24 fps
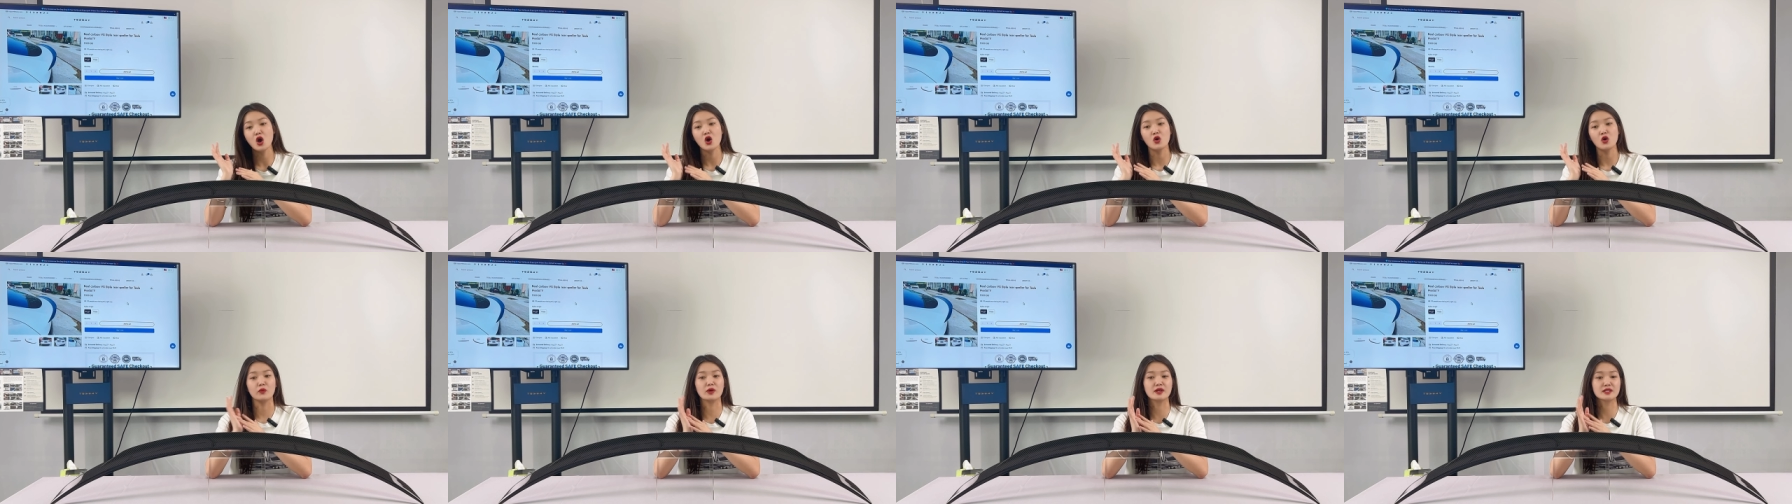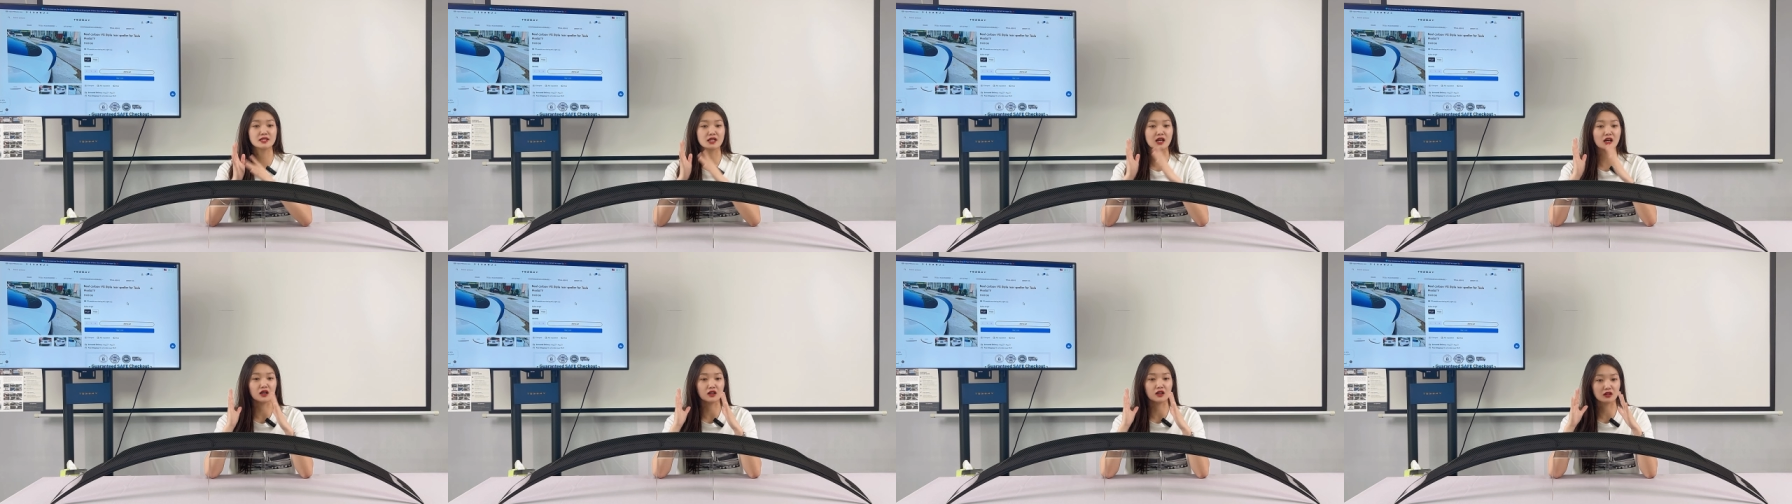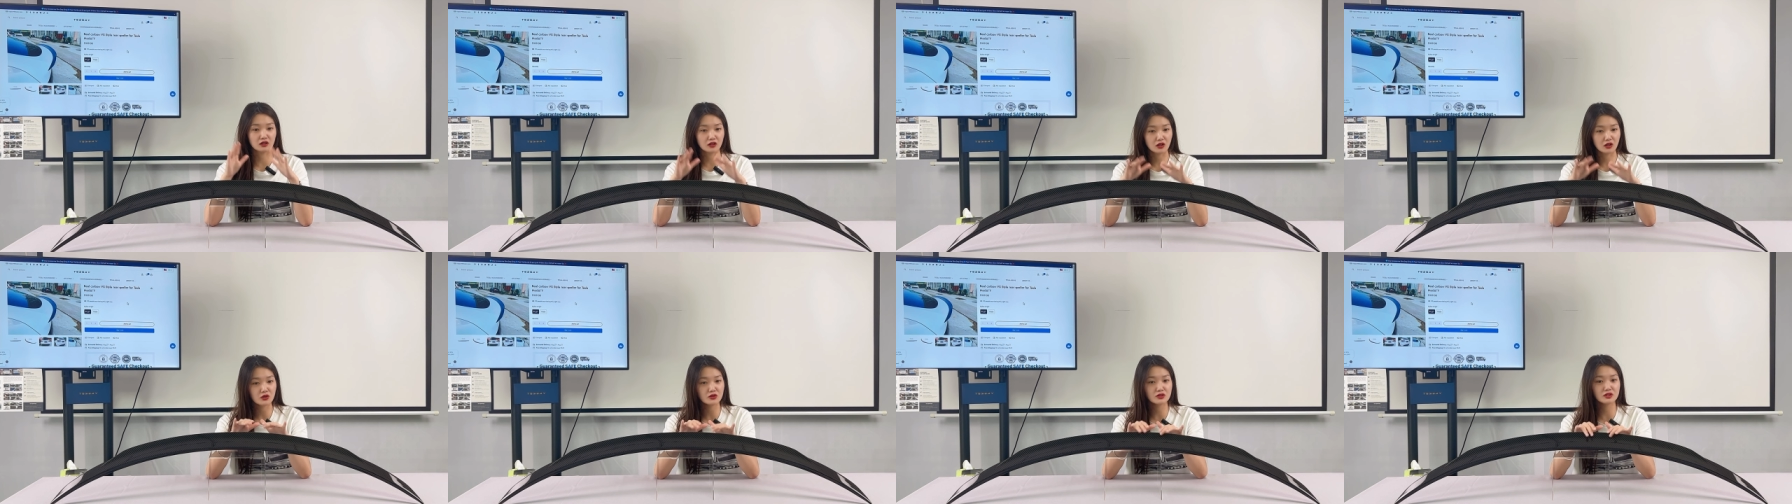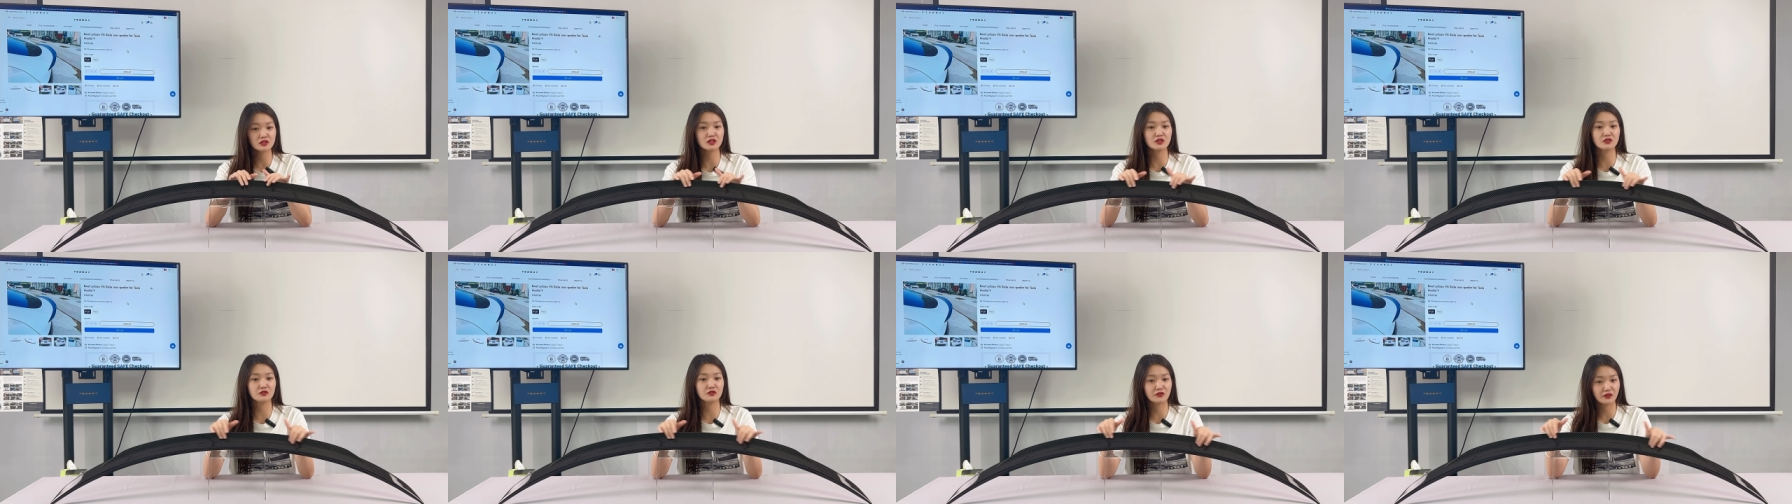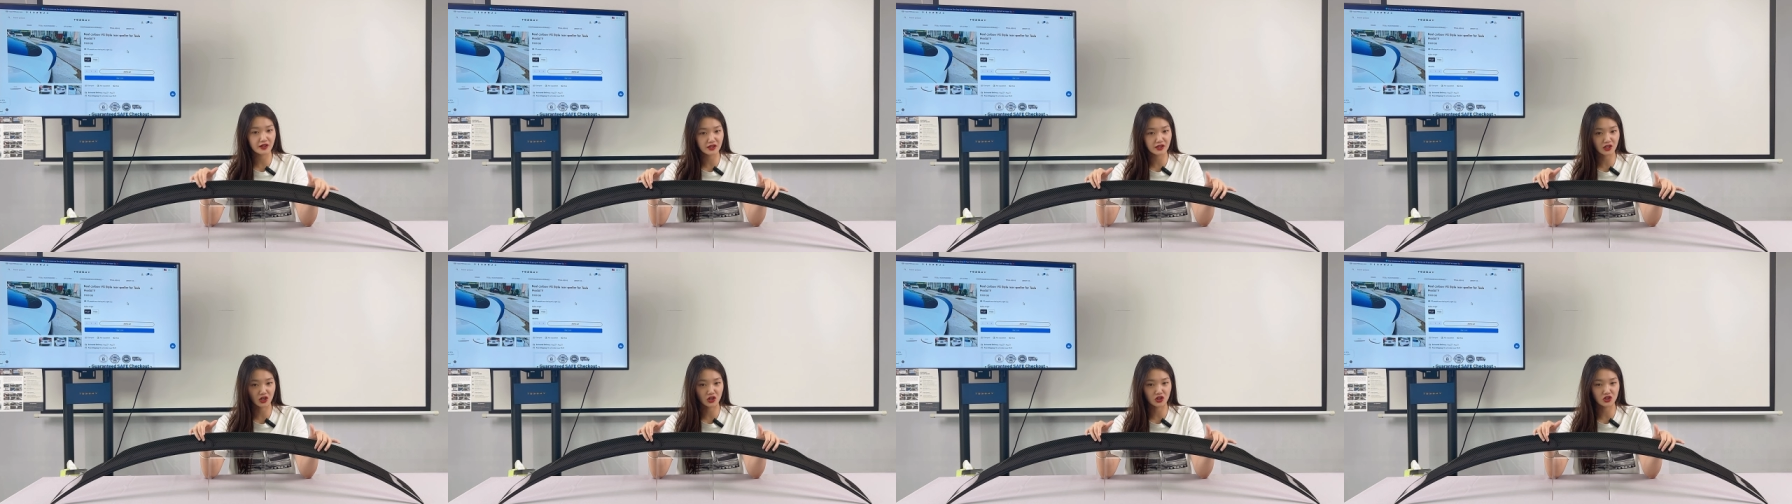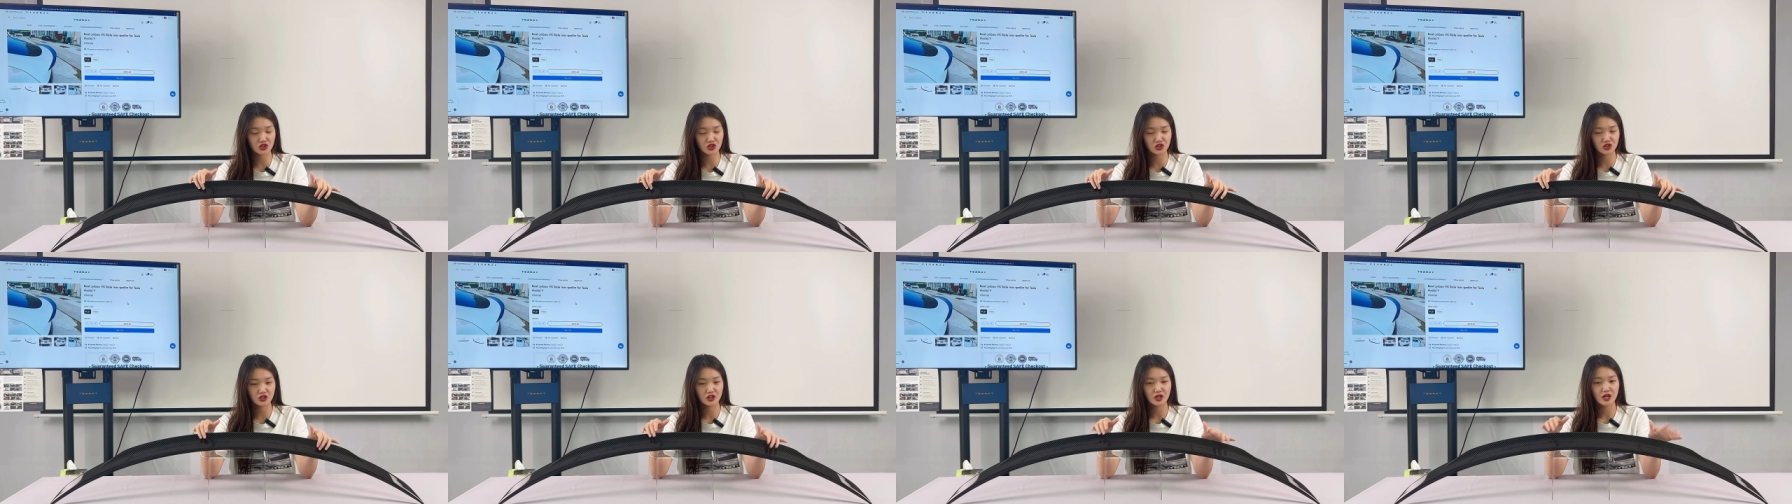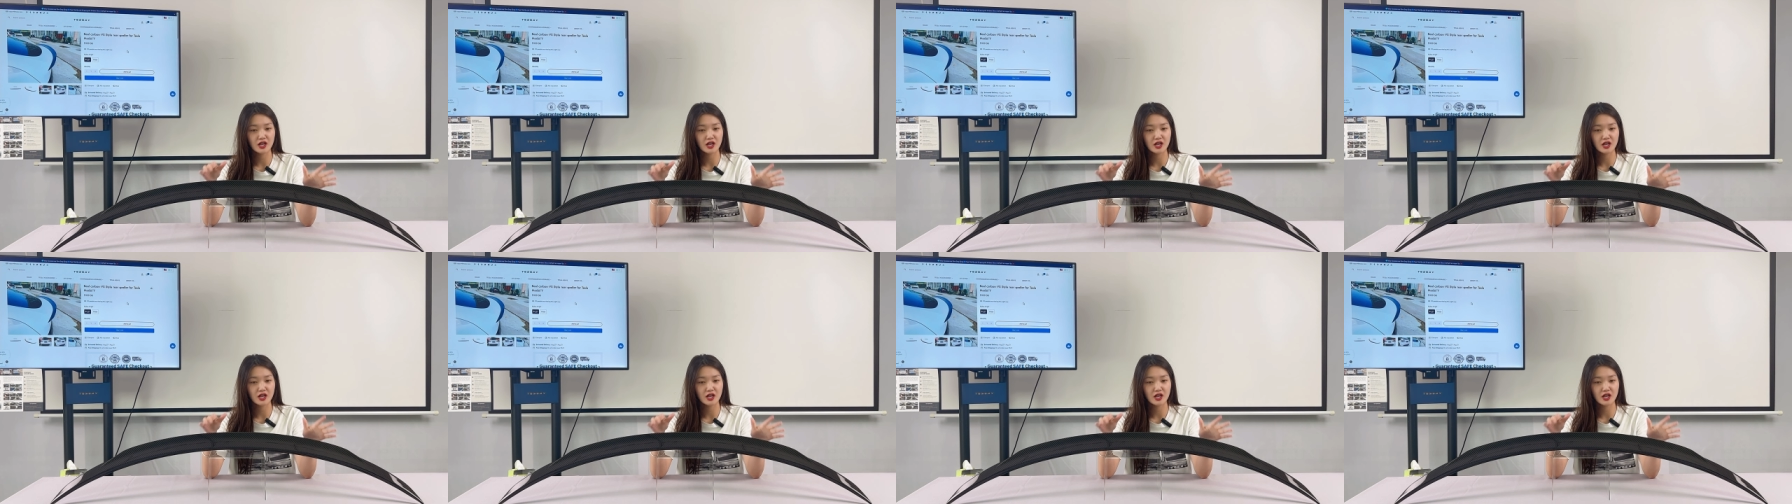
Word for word: with a glossy finish